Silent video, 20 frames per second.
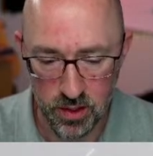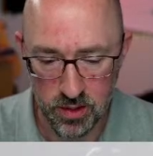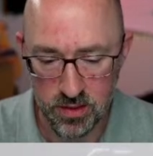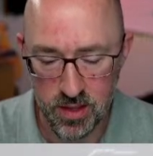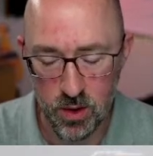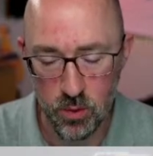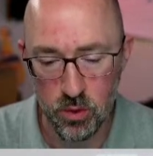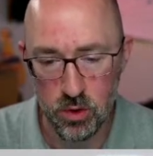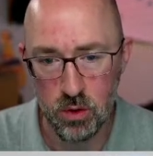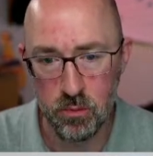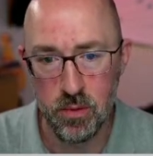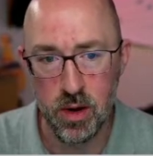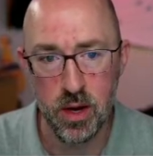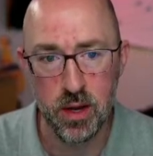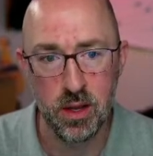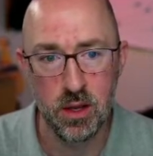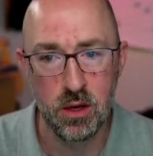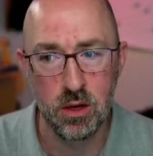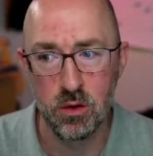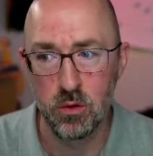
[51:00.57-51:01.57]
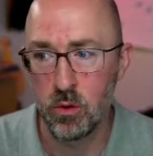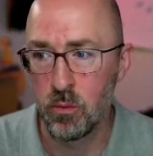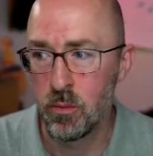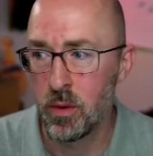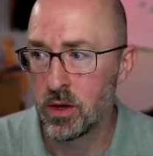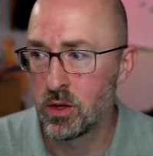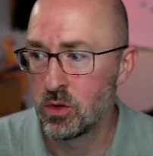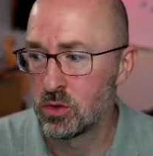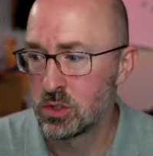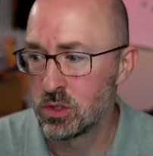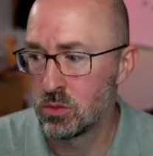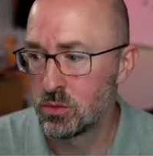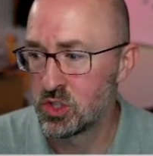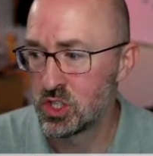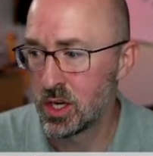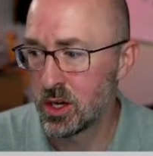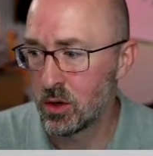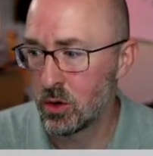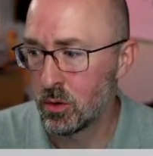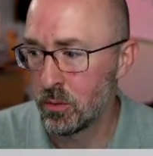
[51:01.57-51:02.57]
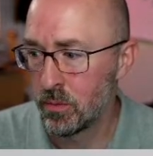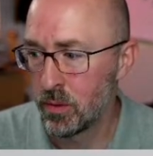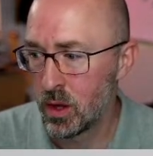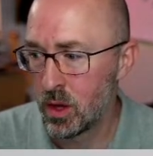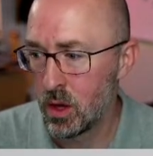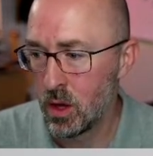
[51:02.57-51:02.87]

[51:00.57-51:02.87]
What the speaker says: get that one on my YouTube channel.